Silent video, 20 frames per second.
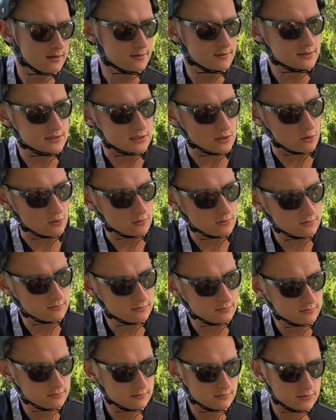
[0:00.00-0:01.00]
So
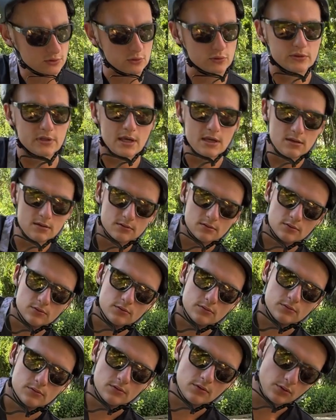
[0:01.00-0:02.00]
today
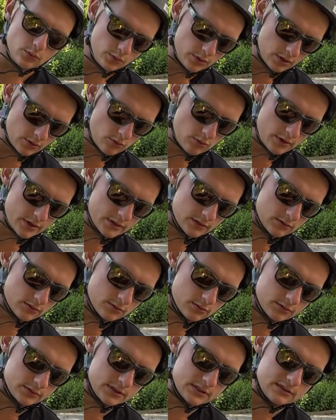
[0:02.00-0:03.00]
we are going
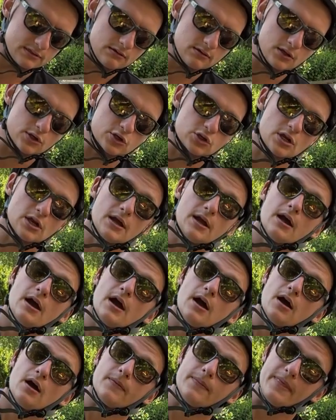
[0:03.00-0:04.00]
to distinguish
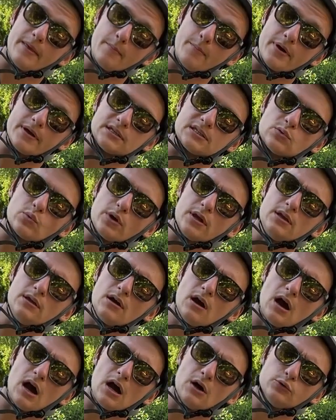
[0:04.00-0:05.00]
the best way
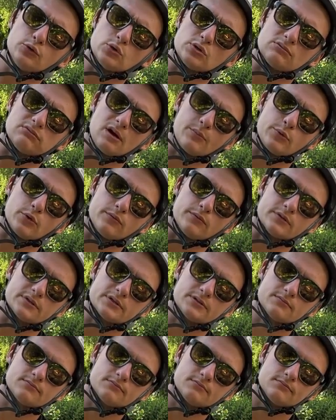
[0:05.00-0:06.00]
how to swap your
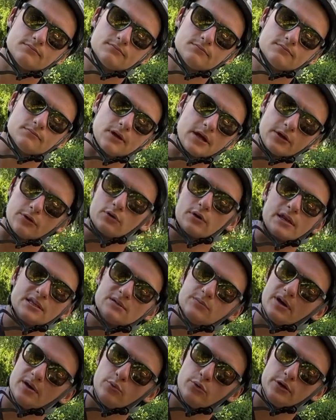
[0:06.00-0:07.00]
wheels. Are you
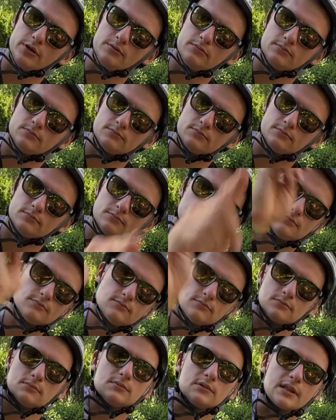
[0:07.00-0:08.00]
ready, my boy?
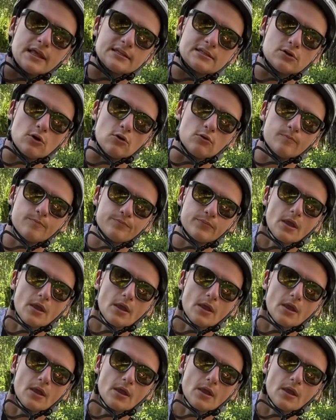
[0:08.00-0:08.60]
Let's go.